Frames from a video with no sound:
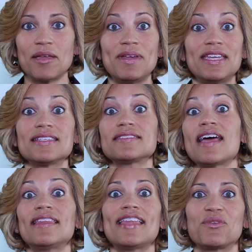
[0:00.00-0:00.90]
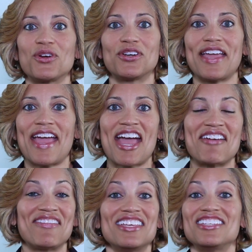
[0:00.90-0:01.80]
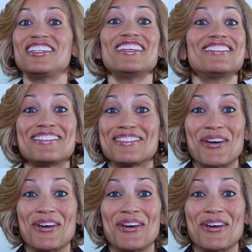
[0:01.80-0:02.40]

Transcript: I mean, it's not like we're going to have Jesus